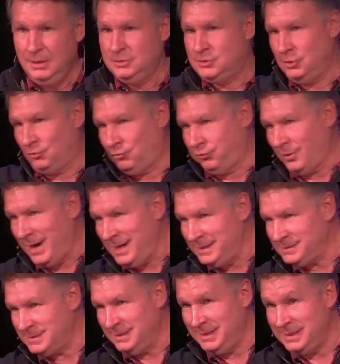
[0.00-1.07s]
to
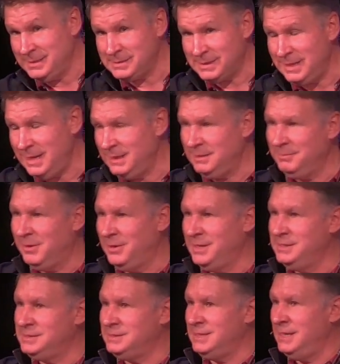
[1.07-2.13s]
Christ and his kingdom on
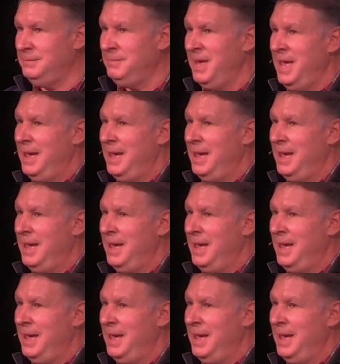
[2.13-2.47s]
his team.